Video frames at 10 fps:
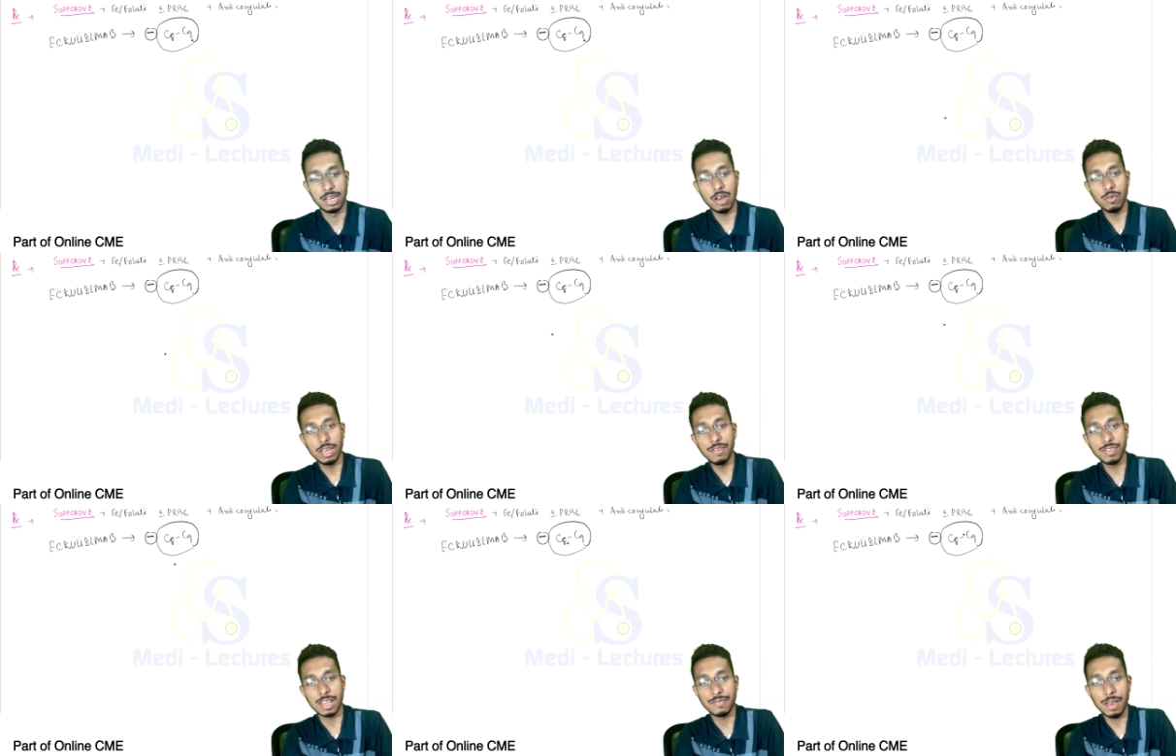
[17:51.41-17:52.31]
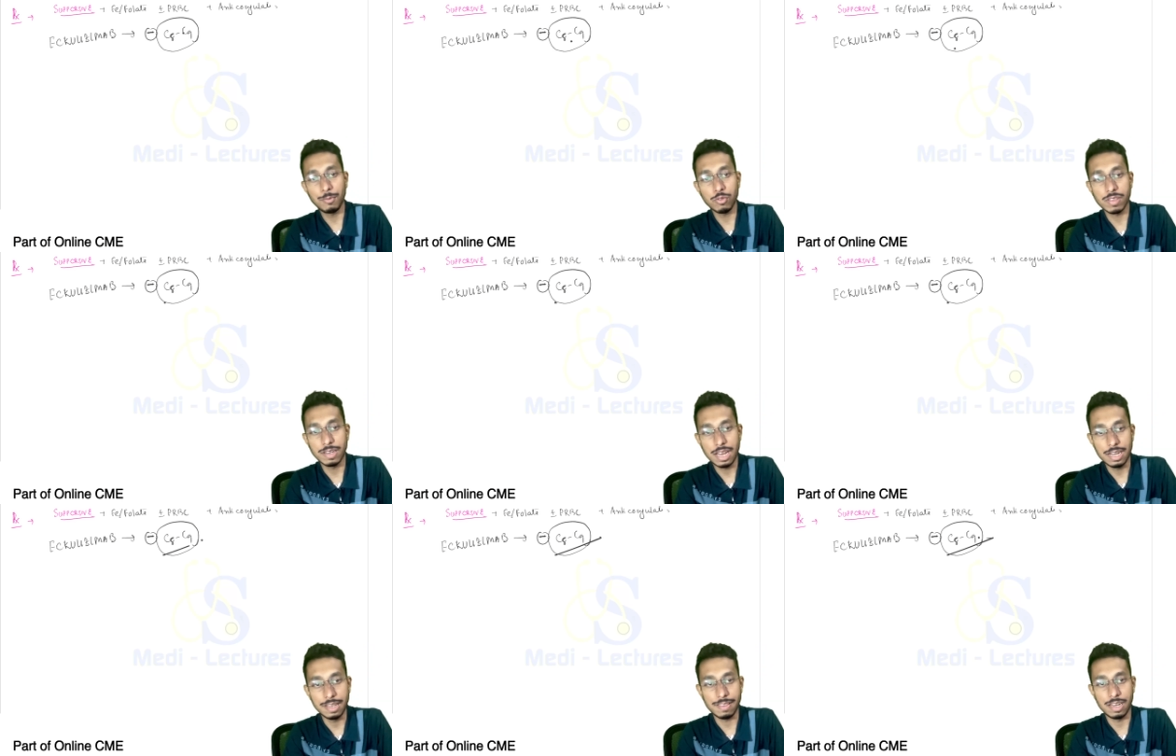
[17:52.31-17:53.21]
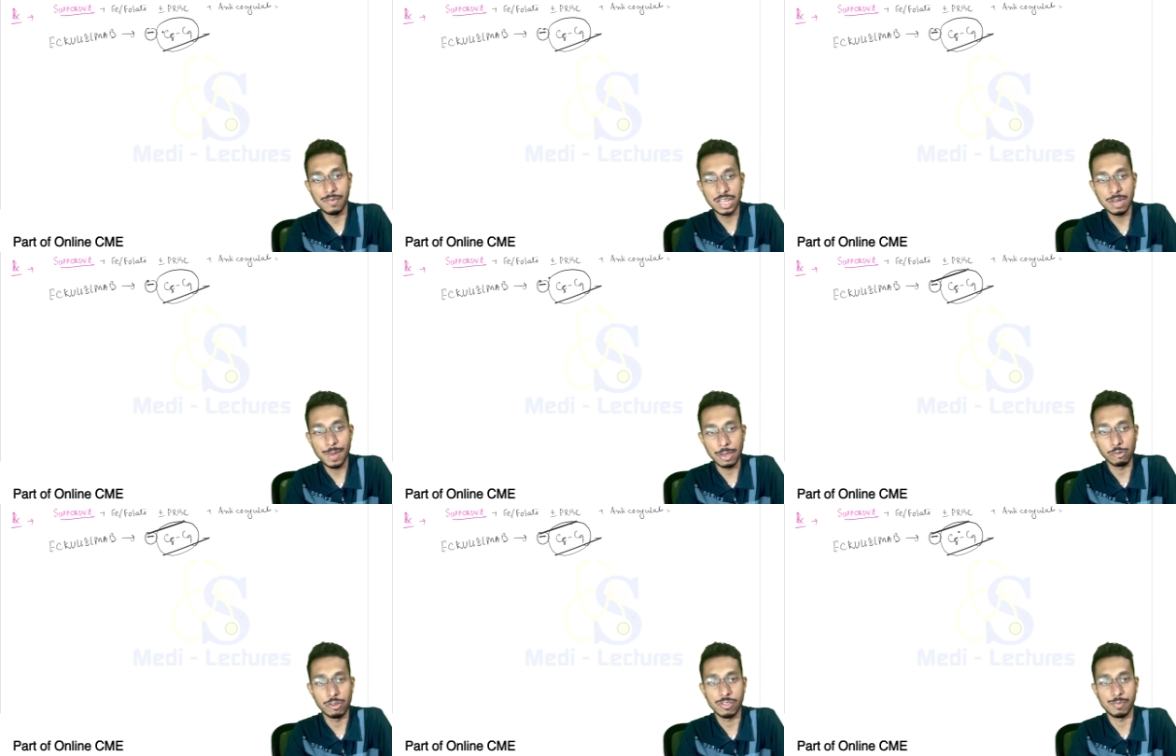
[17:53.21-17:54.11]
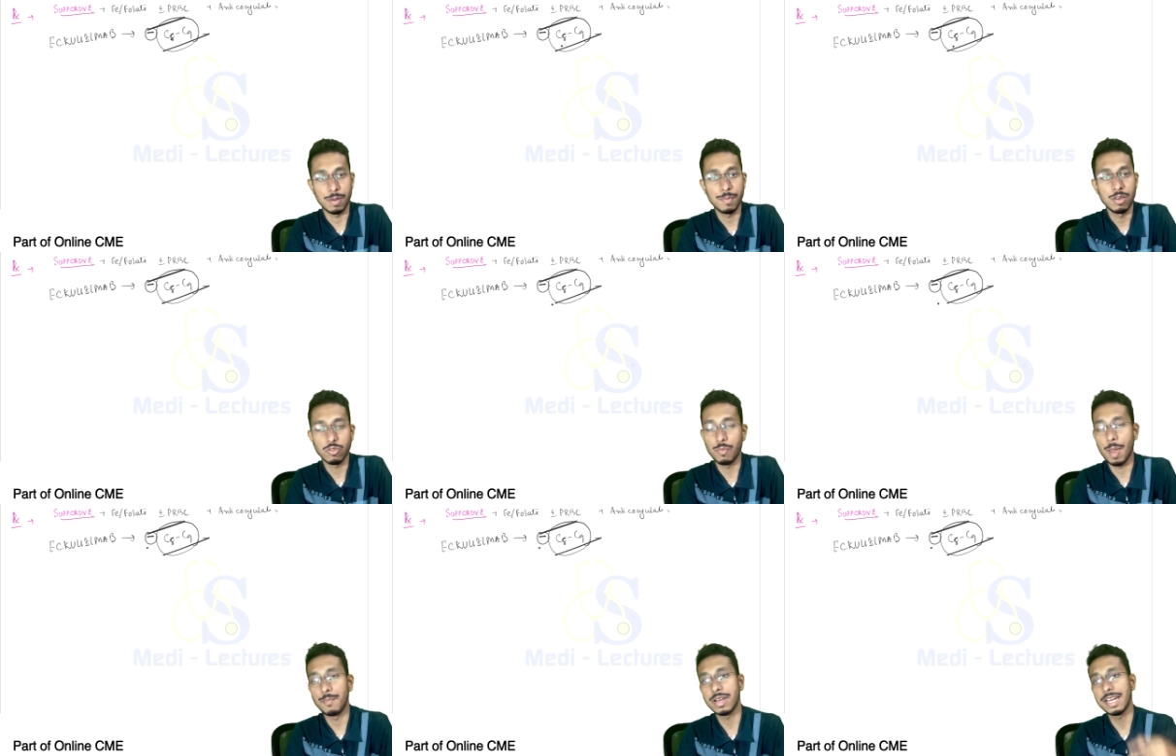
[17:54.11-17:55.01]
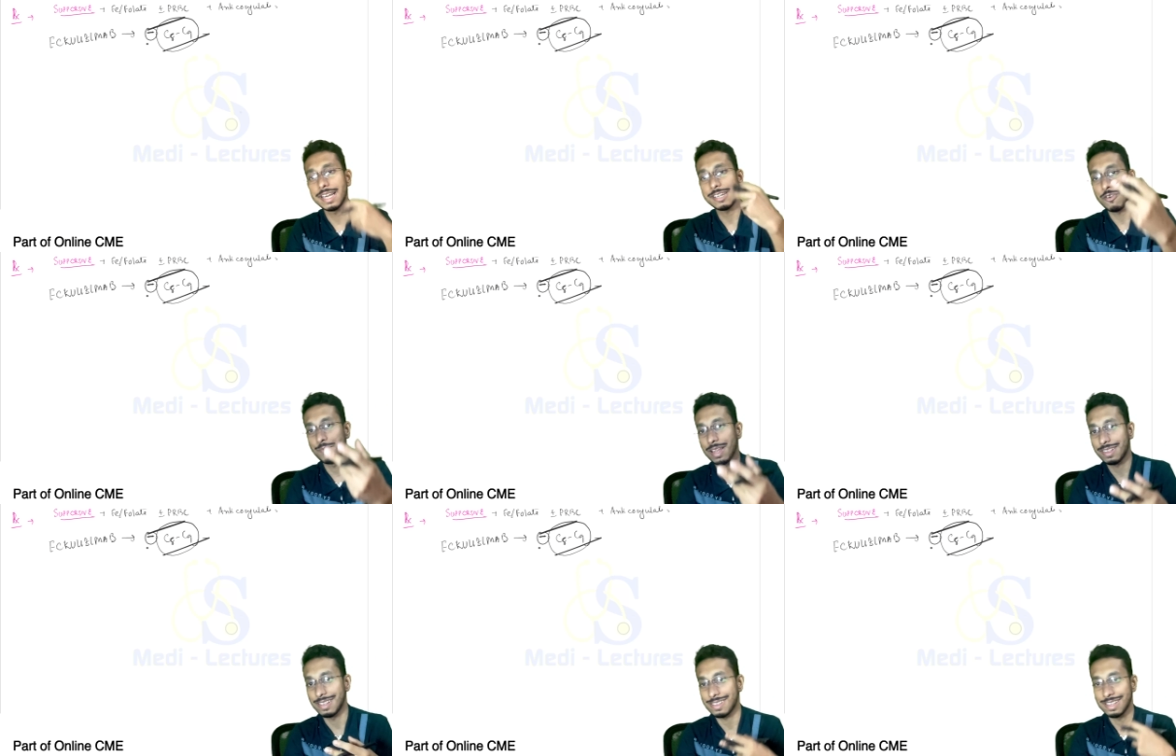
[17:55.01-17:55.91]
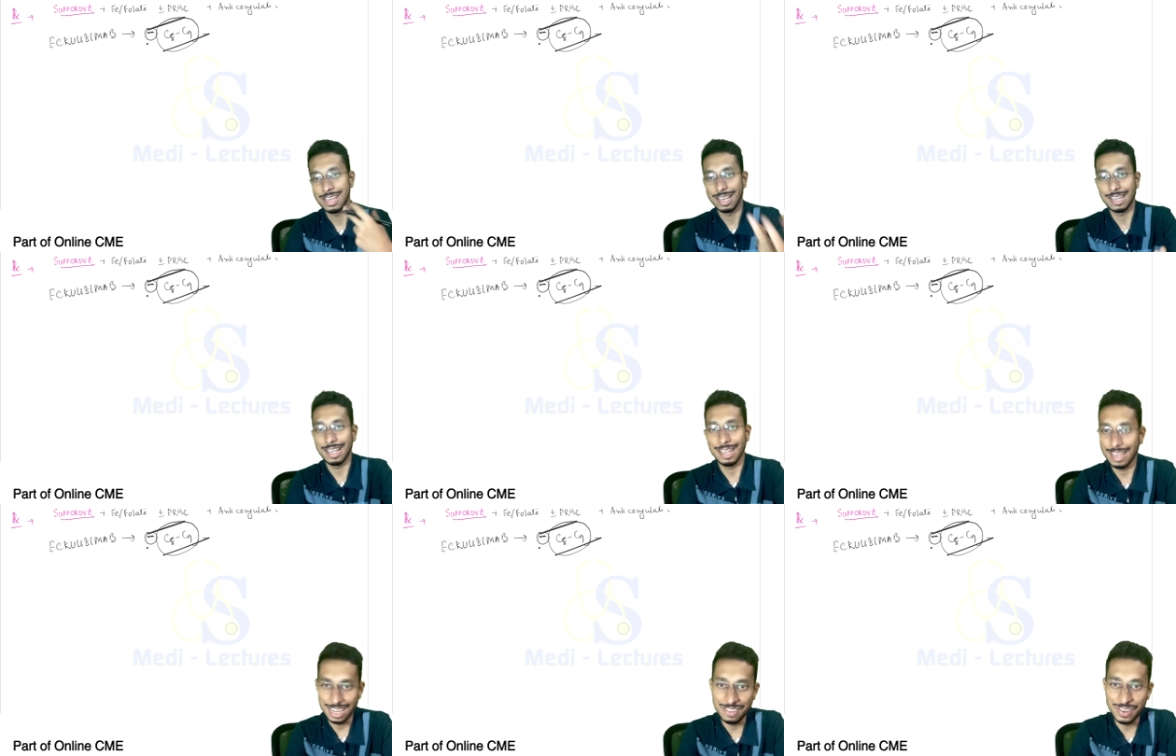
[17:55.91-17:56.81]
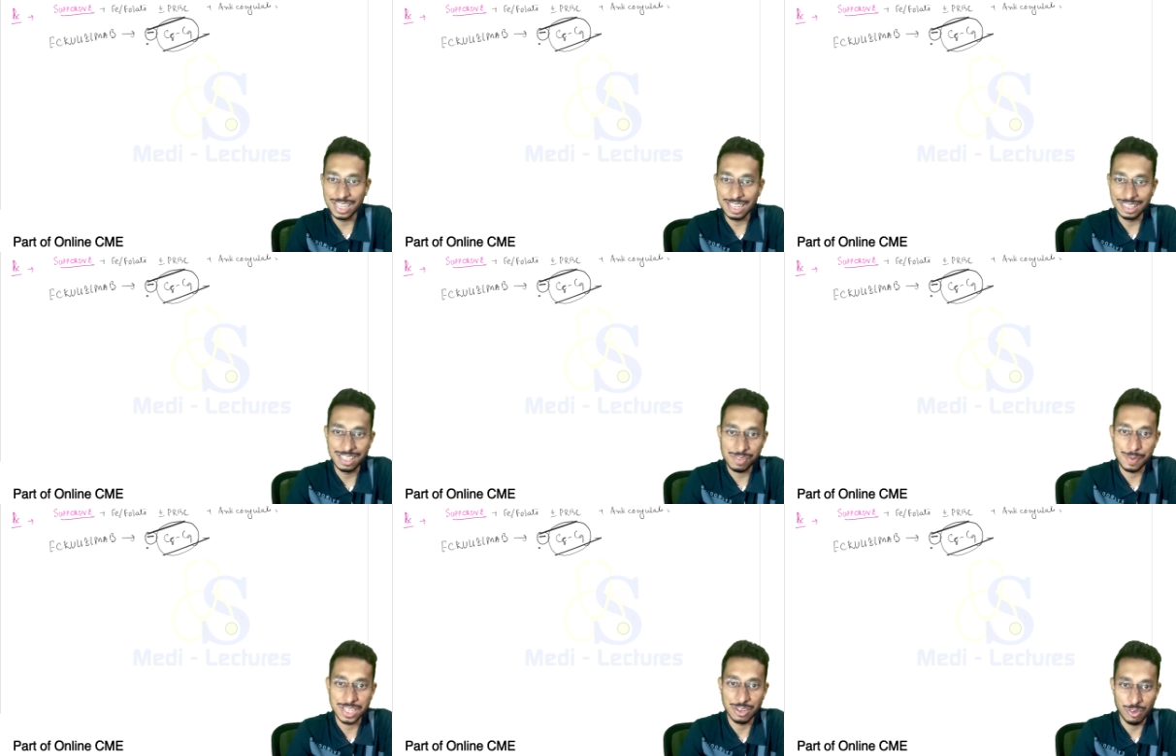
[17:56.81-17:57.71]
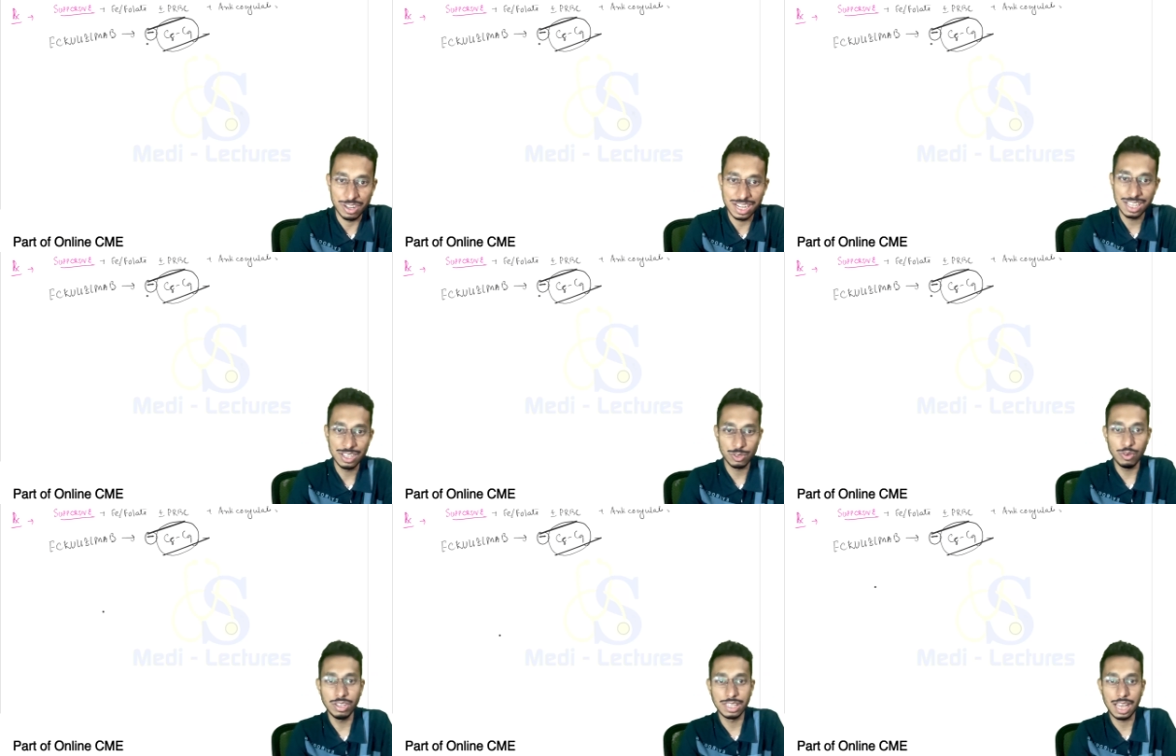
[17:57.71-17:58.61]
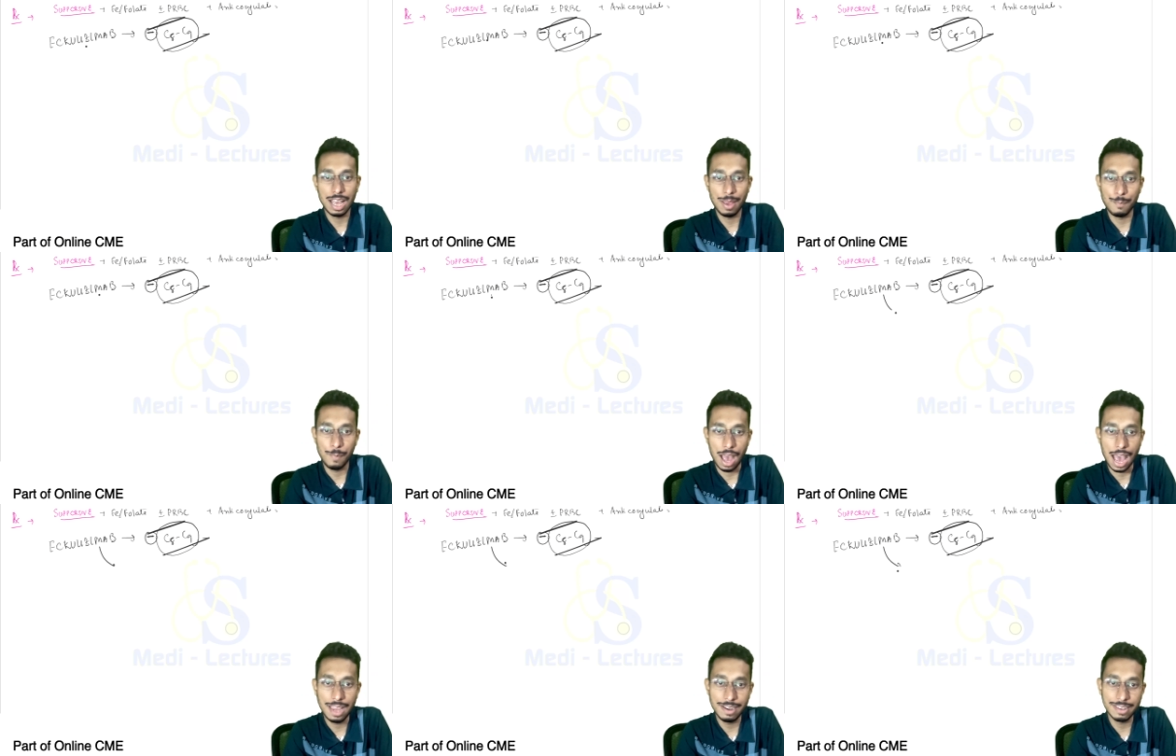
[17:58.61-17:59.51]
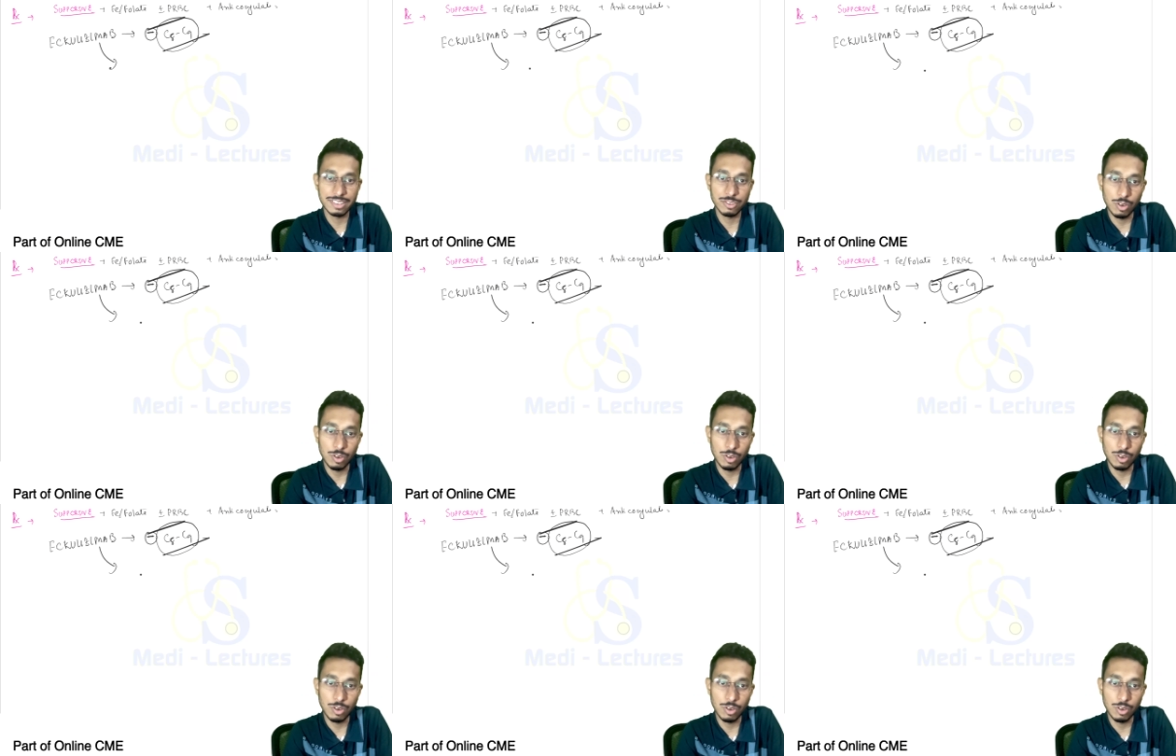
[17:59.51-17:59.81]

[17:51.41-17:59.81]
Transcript: Now, if C5 to C9 is inhibited by eculizumab, so membrane attack complex is inhibited in this patient already. So, they have high risks